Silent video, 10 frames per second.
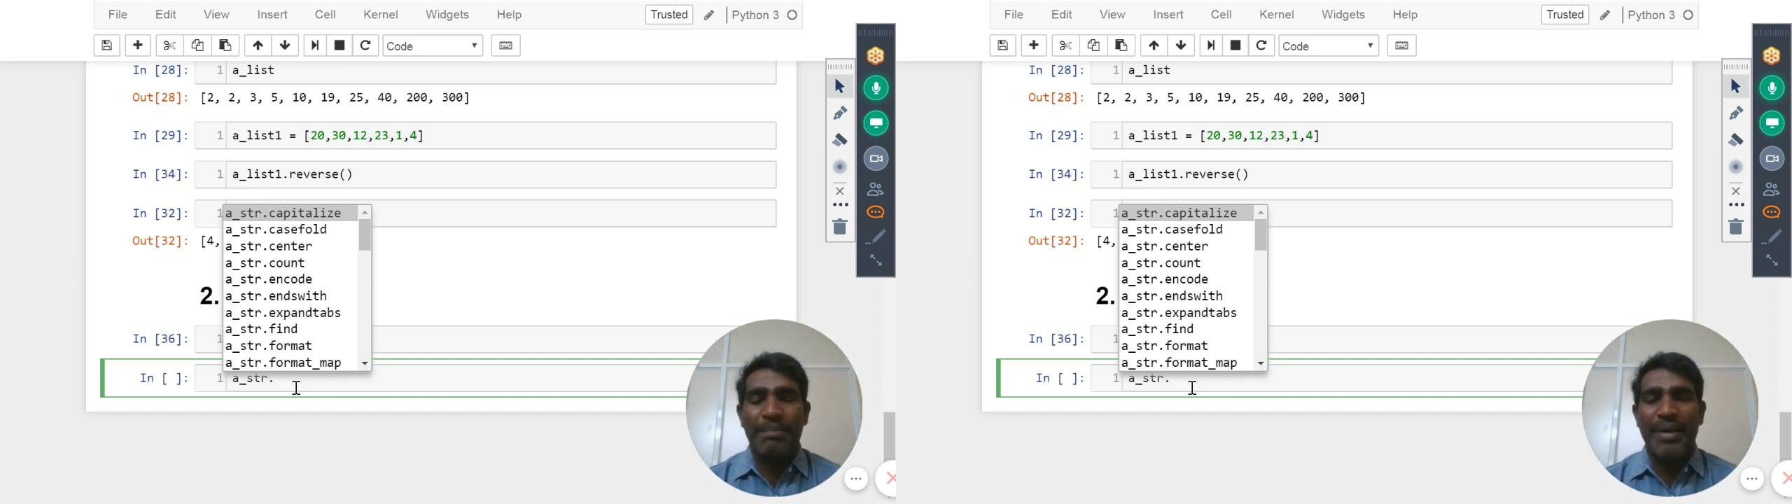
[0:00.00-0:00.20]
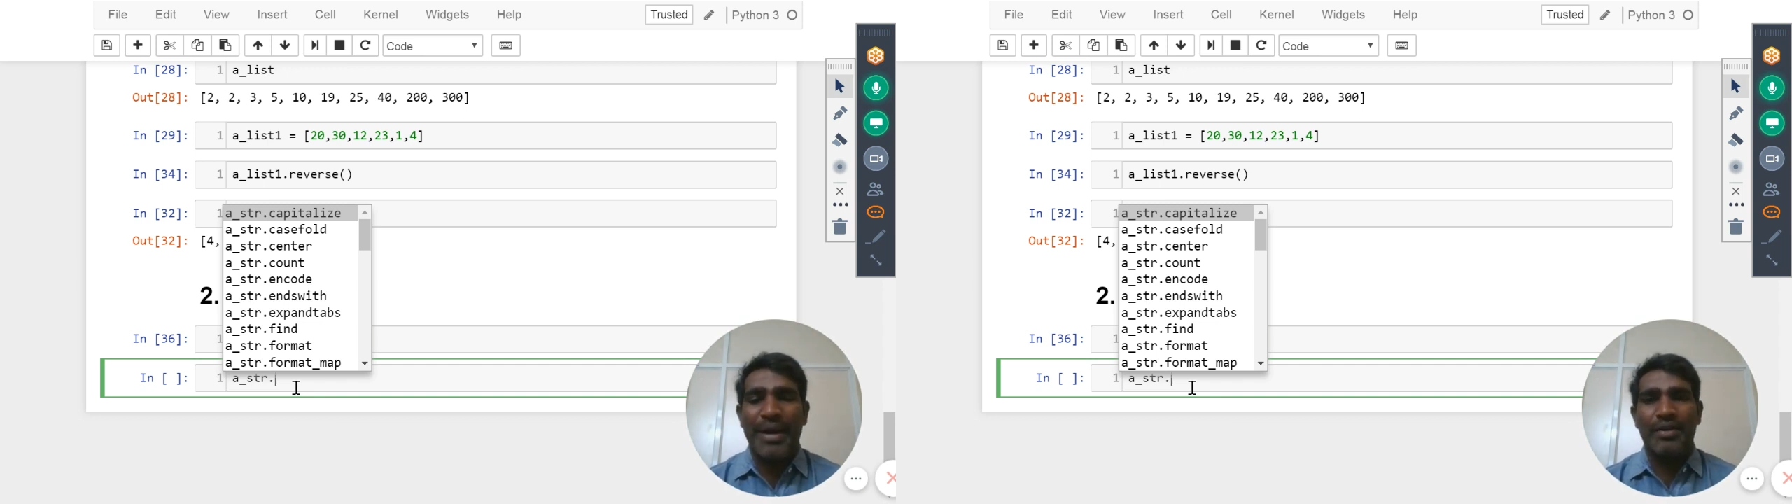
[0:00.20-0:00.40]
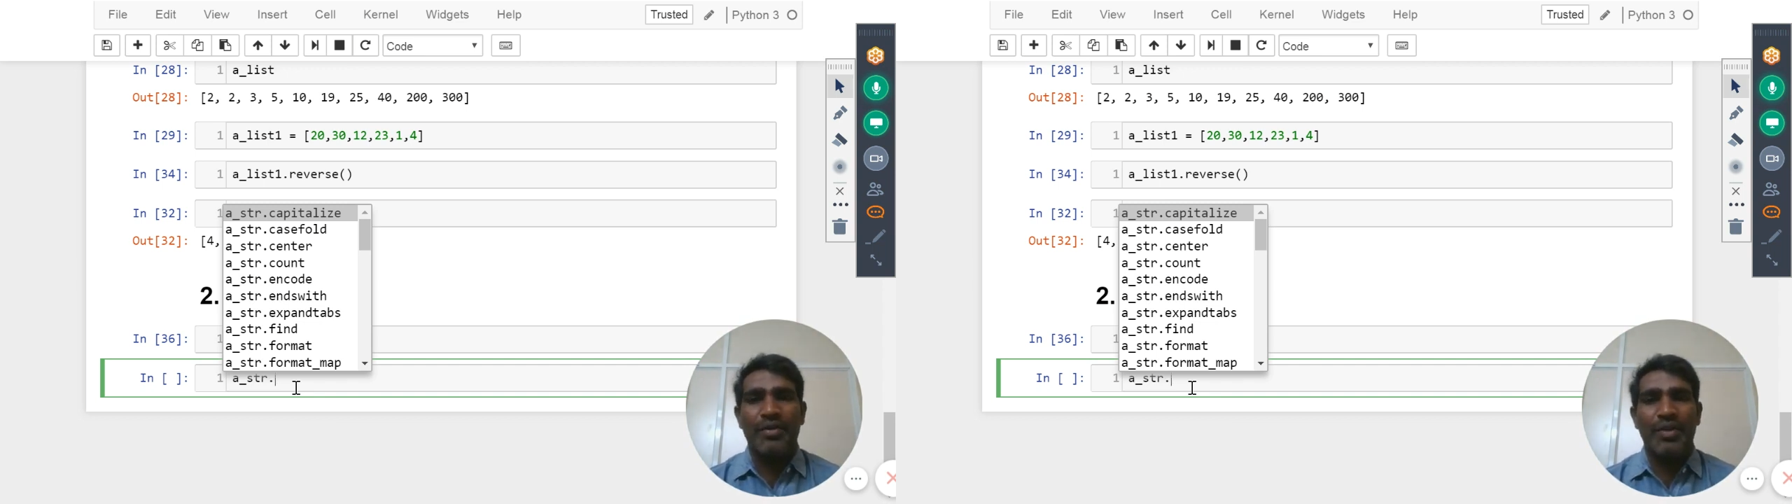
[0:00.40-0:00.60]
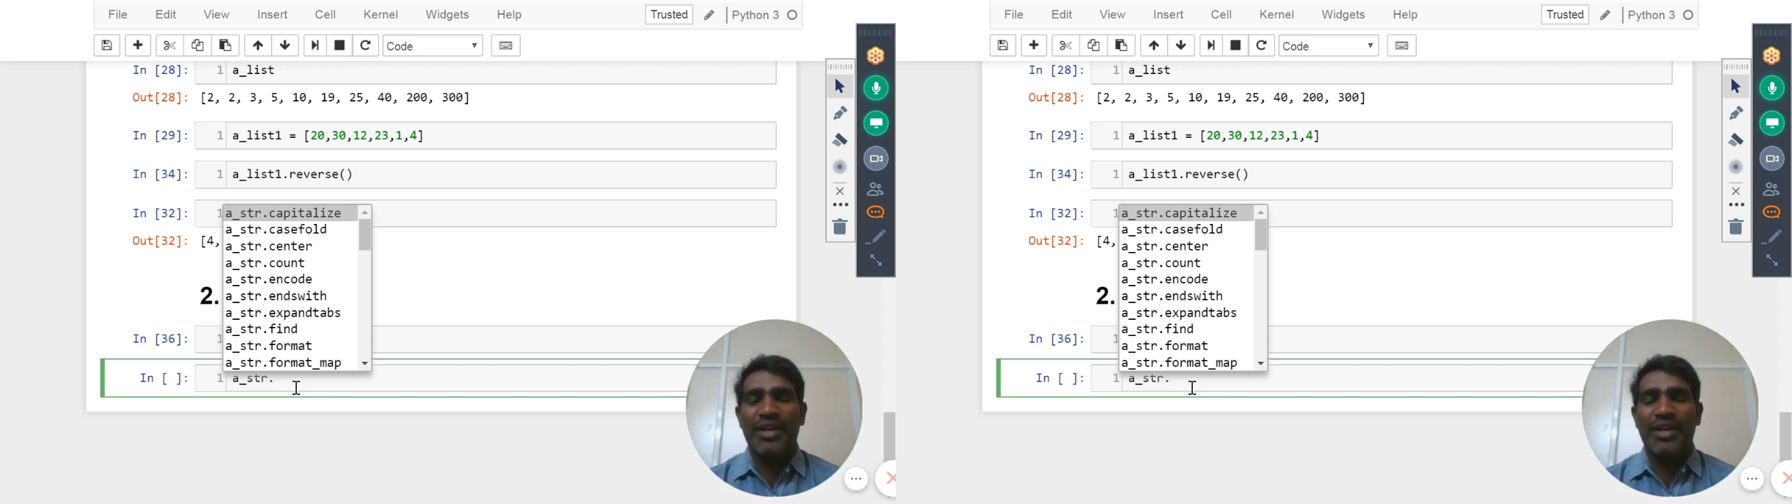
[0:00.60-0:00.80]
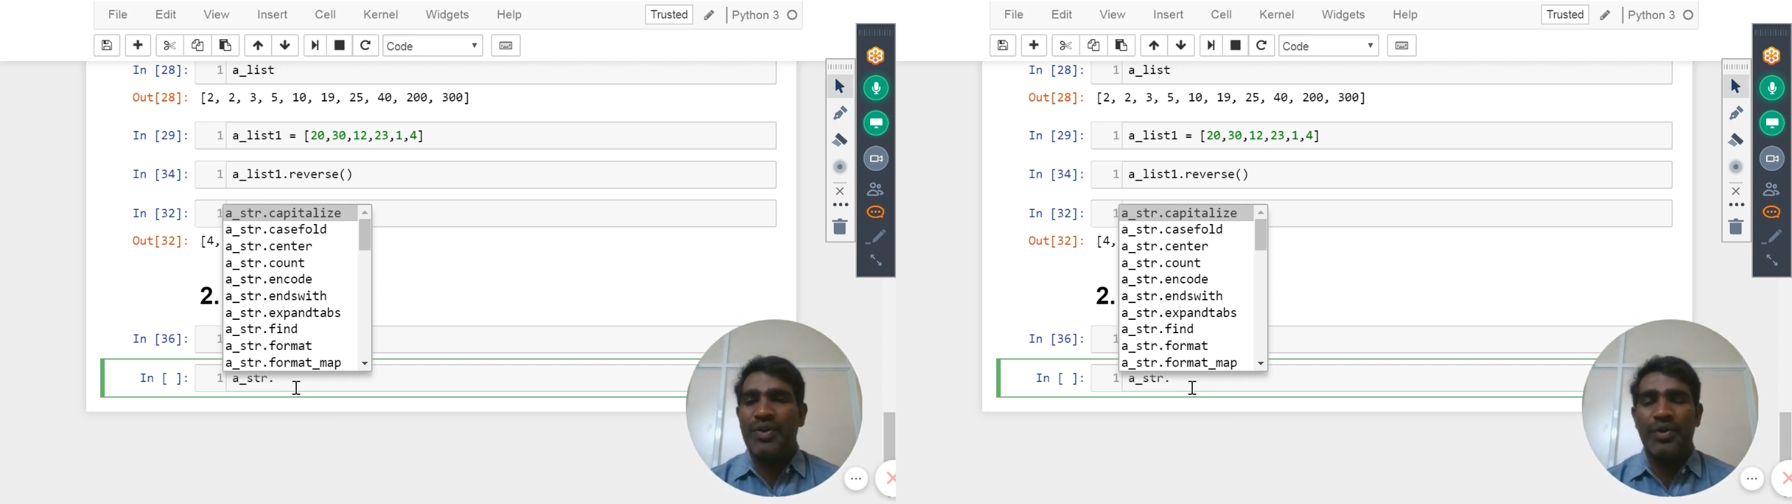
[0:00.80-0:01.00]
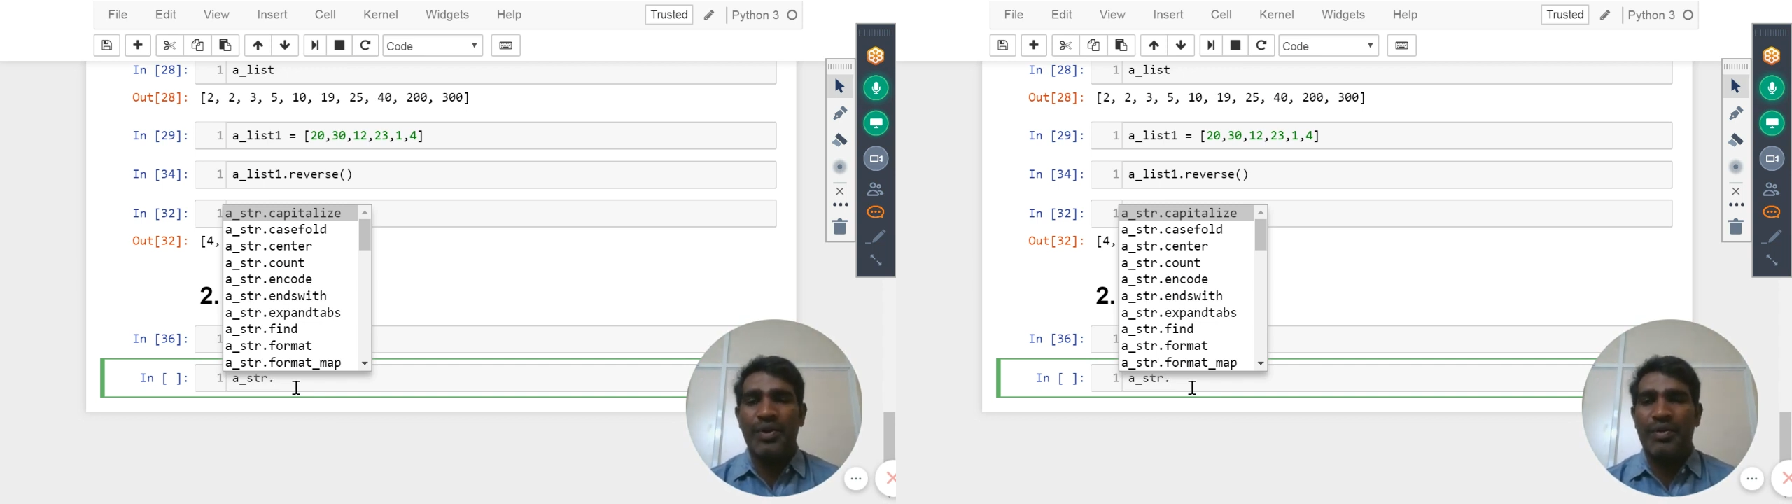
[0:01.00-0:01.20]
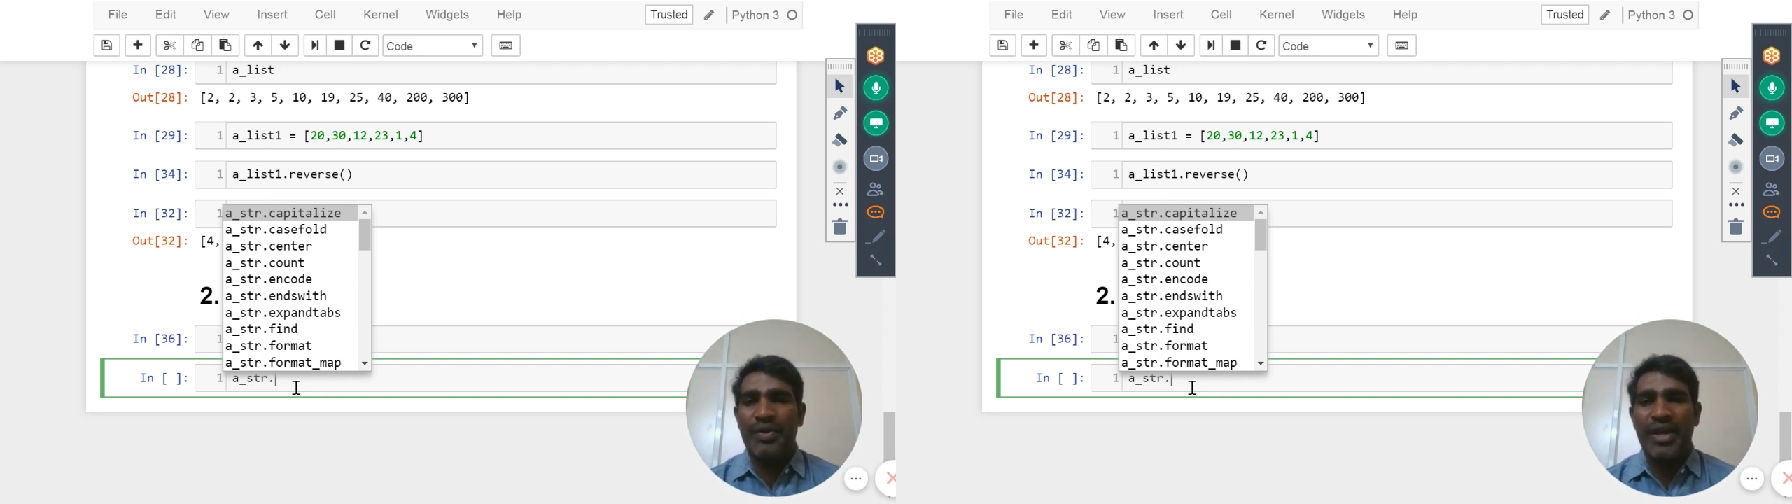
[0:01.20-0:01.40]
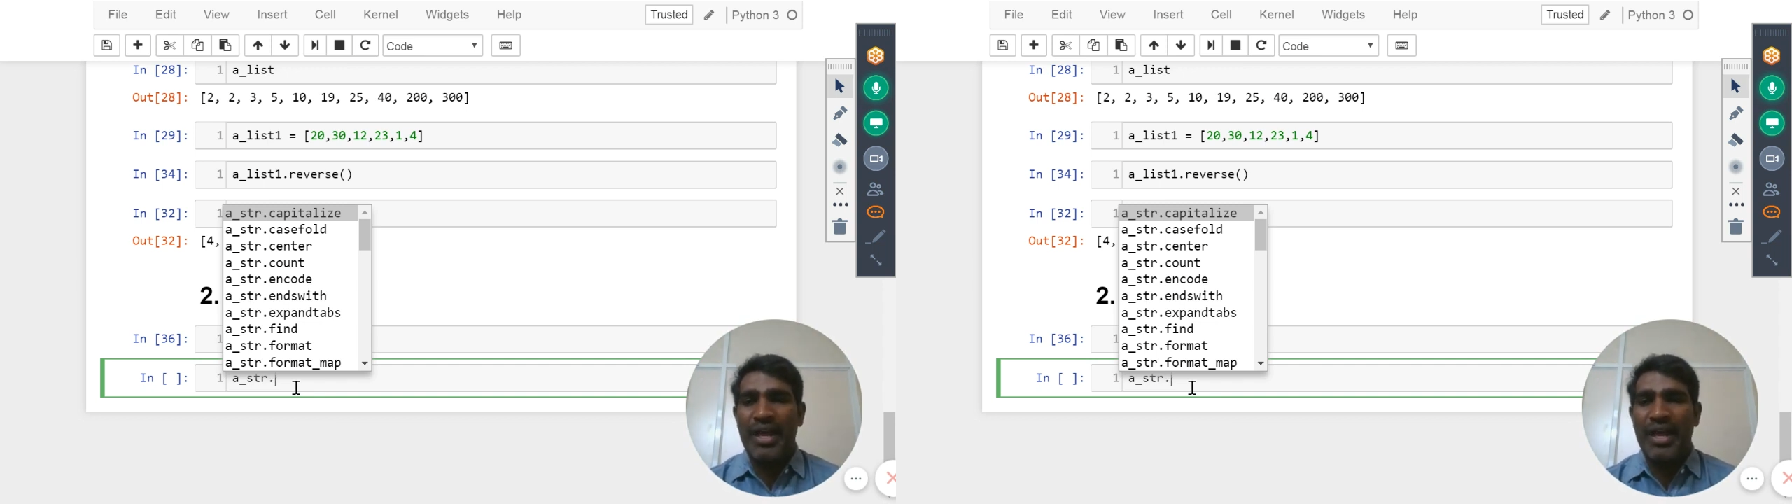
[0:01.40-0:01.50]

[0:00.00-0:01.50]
Append. Here we